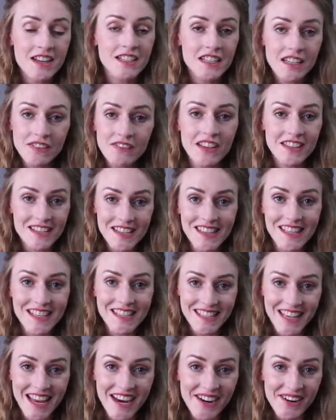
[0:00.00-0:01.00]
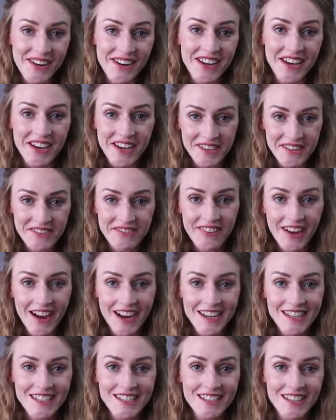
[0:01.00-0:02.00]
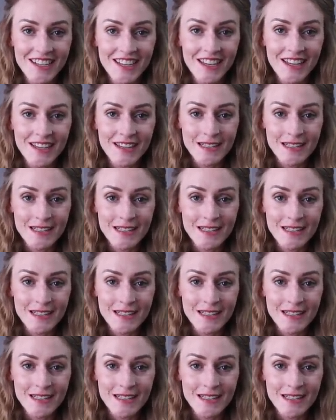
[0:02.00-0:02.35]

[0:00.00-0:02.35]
to visit this area and find